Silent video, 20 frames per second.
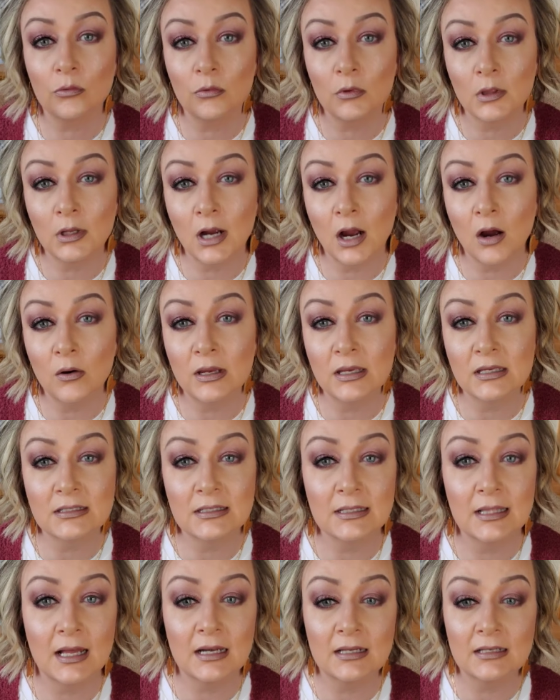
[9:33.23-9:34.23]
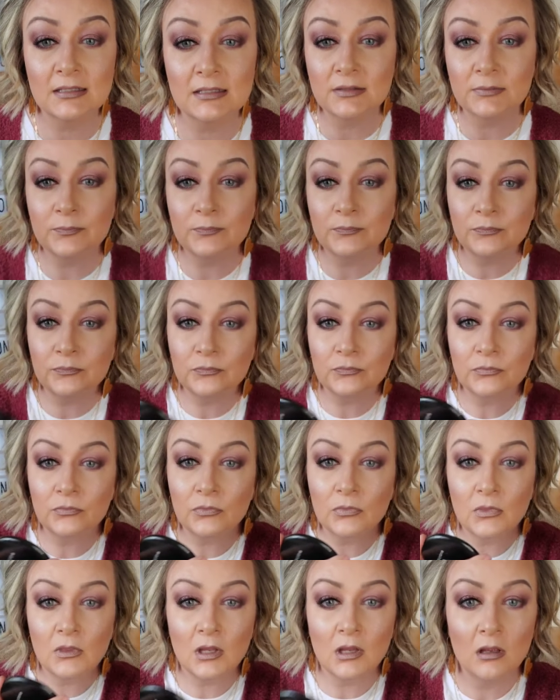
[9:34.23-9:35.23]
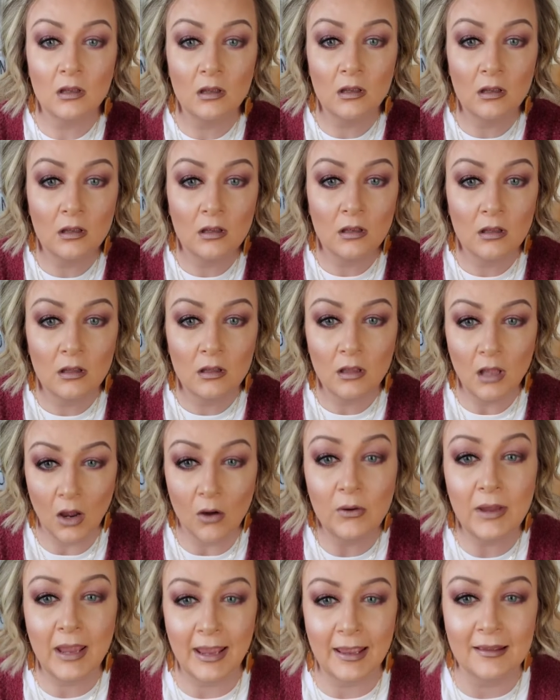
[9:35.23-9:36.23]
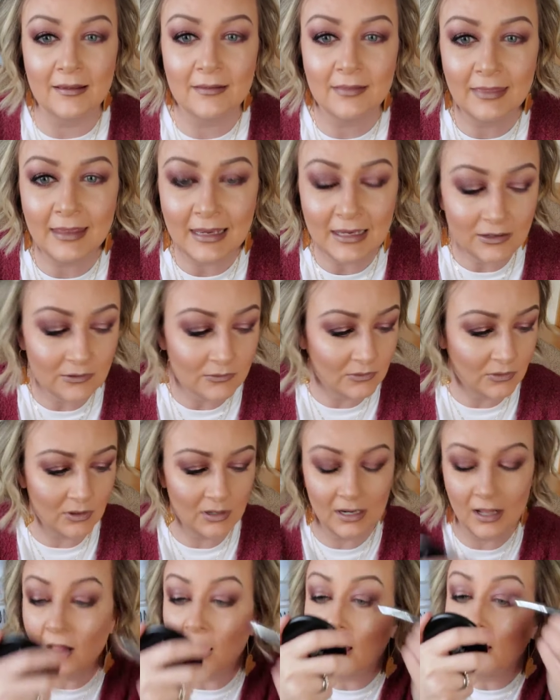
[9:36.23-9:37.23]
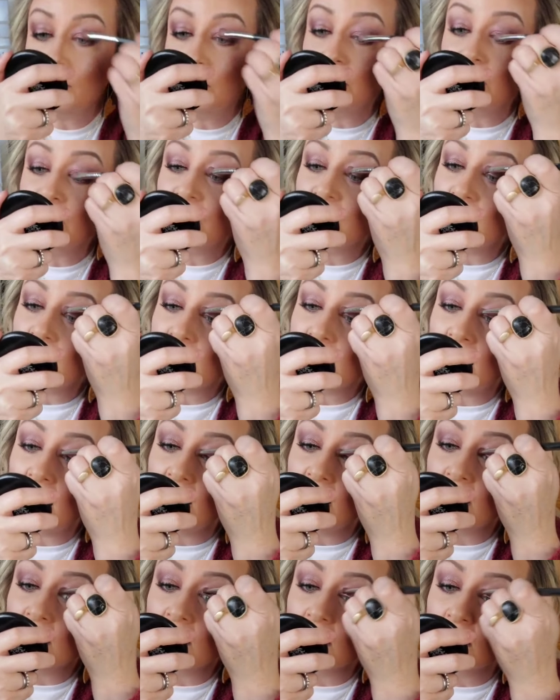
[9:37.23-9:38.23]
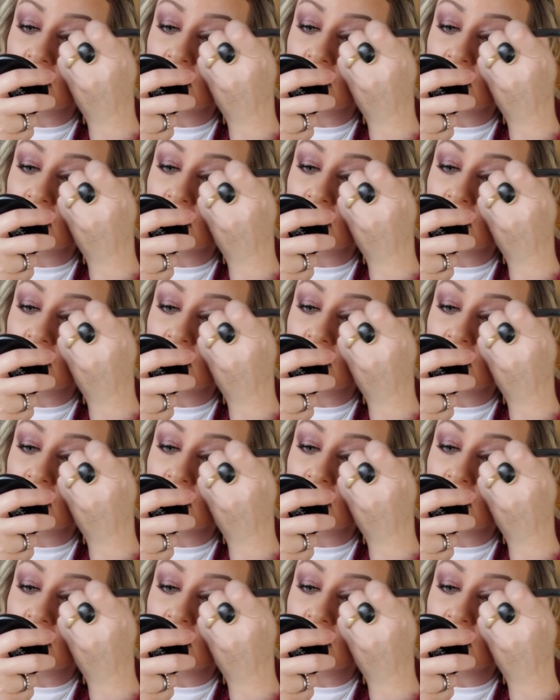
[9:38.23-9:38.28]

Look how easy that is. Okay, thank you, Cornell. I appreciate that.